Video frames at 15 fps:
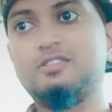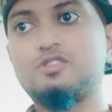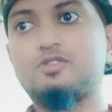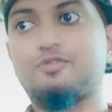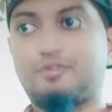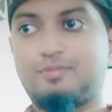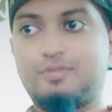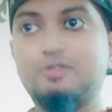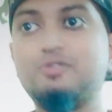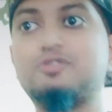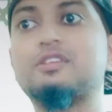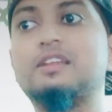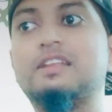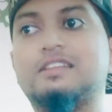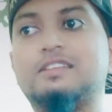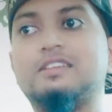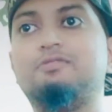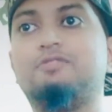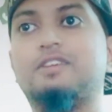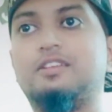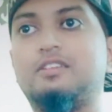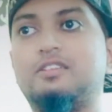So from neutrality,
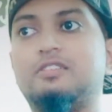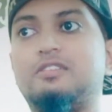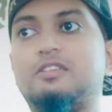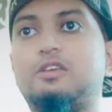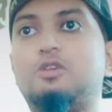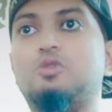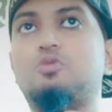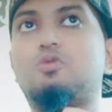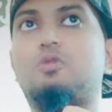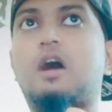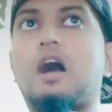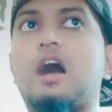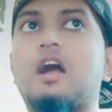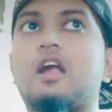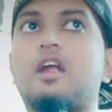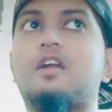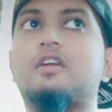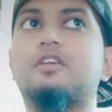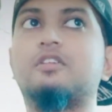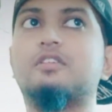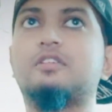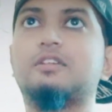when you
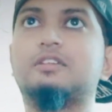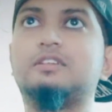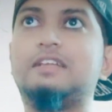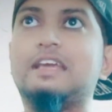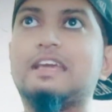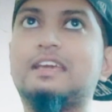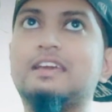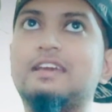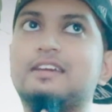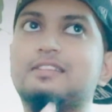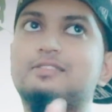are taking